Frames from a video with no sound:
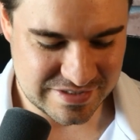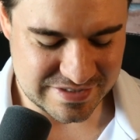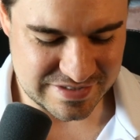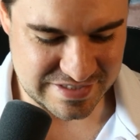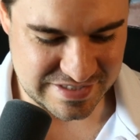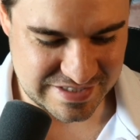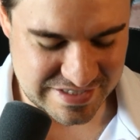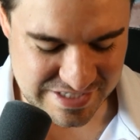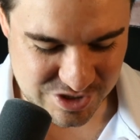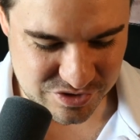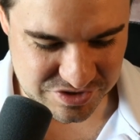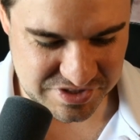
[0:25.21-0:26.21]
neat,
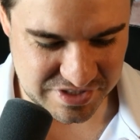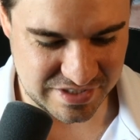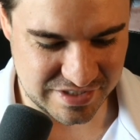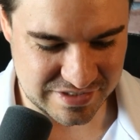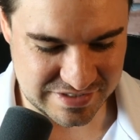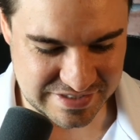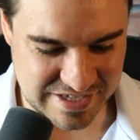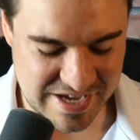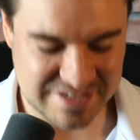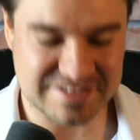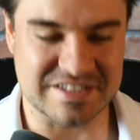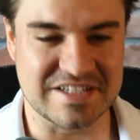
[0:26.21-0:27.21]
interesting
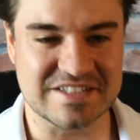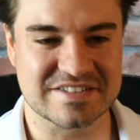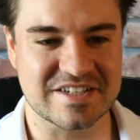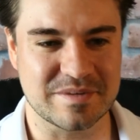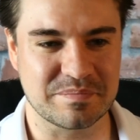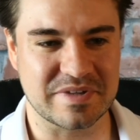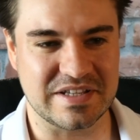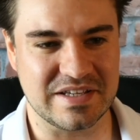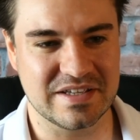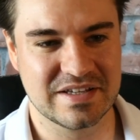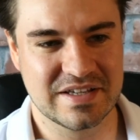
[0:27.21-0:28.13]
guest in his company.